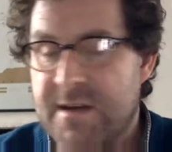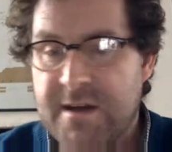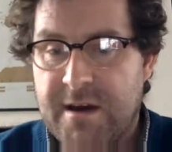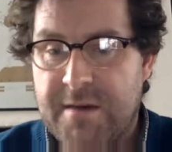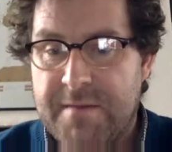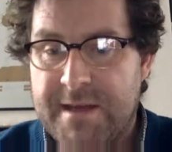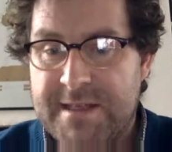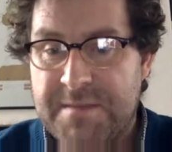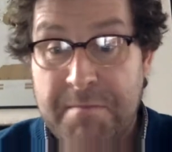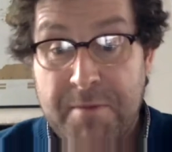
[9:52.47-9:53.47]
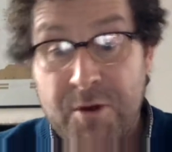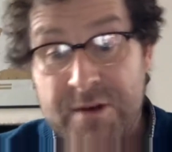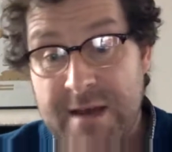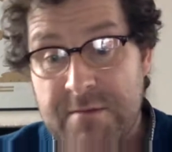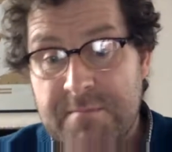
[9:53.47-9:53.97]
um, into being burnt
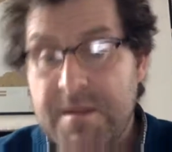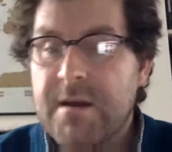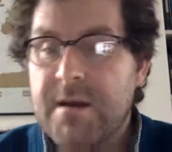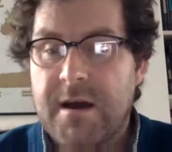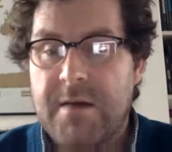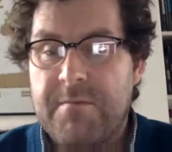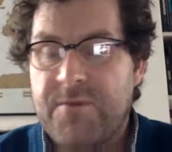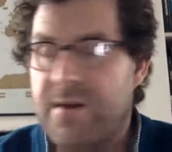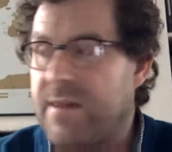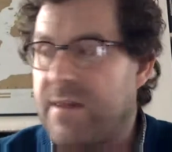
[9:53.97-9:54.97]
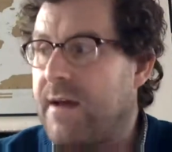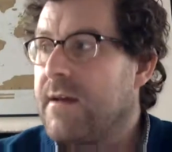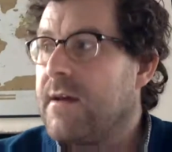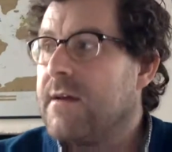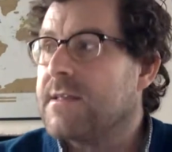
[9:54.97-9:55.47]
down. Um, funny that.
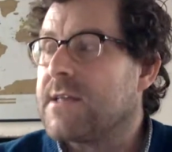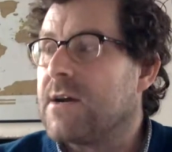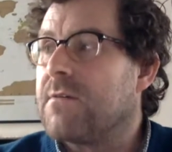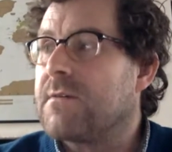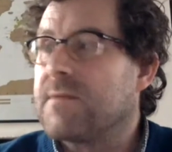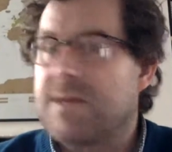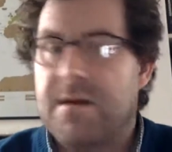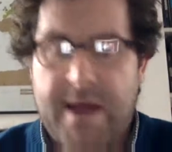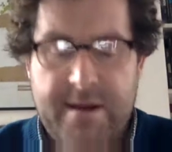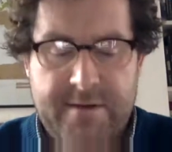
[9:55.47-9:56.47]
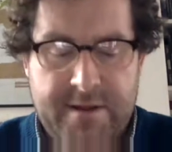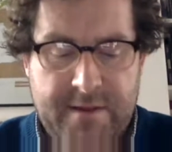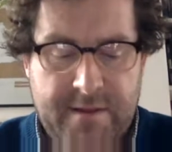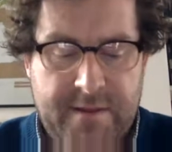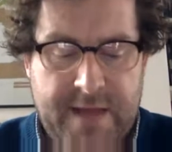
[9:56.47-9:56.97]
So, so her,
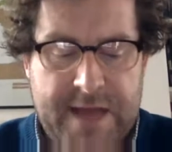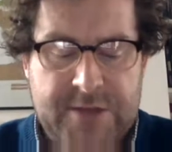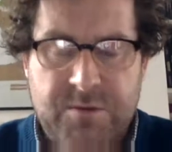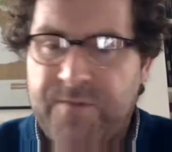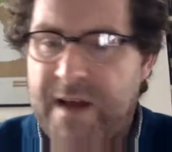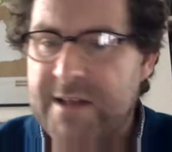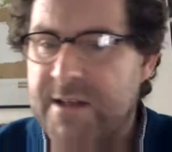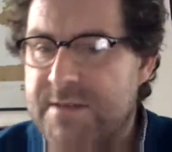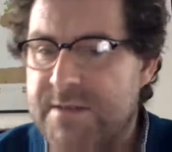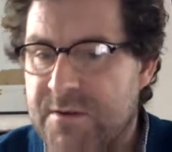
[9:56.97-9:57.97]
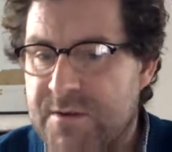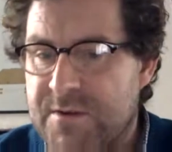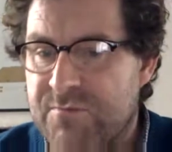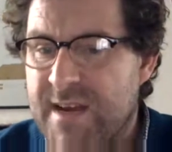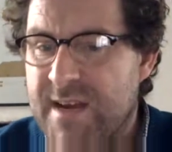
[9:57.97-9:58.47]
the actual value to
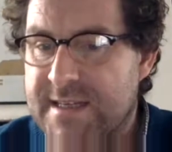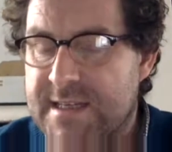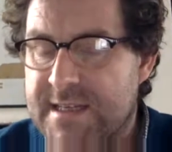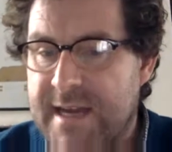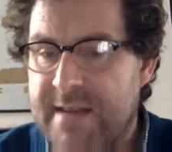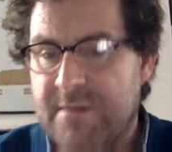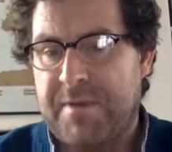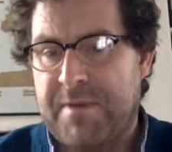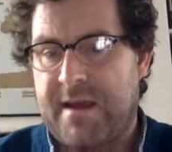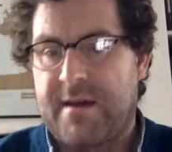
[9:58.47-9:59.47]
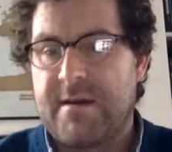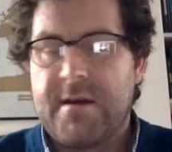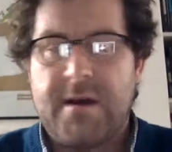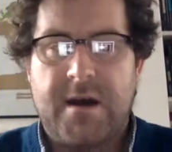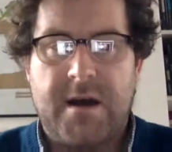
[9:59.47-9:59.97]
to reinstate the pier
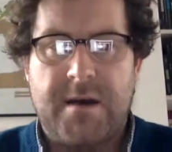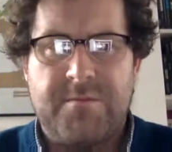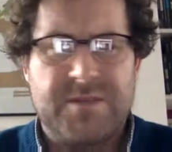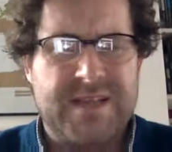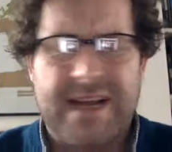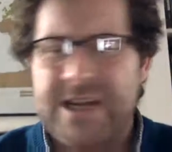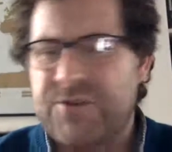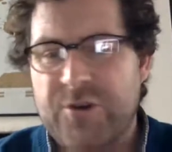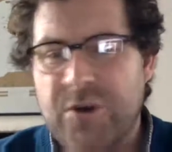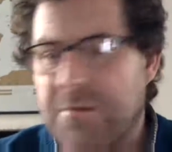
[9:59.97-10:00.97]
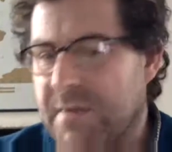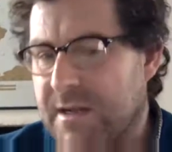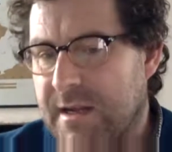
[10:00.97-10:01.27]
um, was an astronomically